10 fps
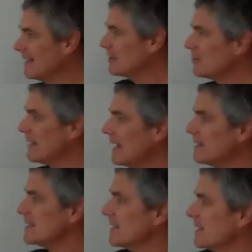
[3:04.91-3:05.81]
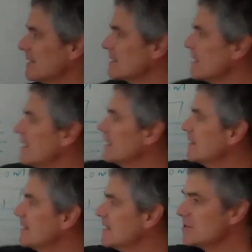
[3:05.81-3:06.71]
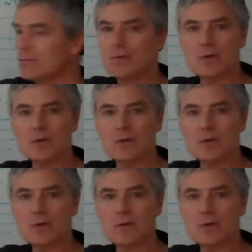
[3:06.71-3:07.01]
The reality is, these are all